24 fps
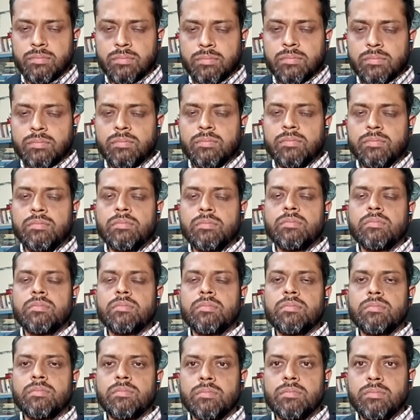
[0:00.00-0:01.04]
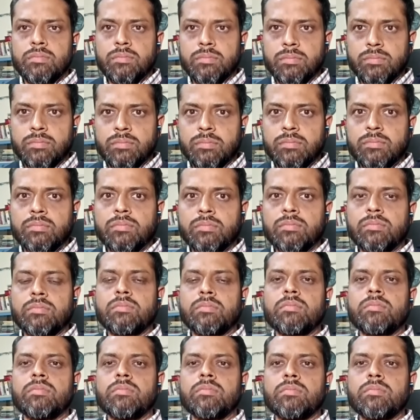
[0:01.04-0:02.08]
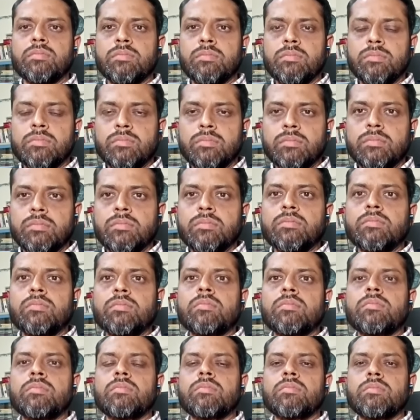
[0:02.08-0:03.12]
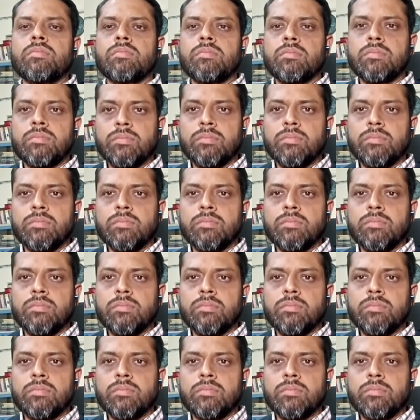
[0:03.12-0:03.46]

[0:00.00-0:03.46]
The person shown says nothing.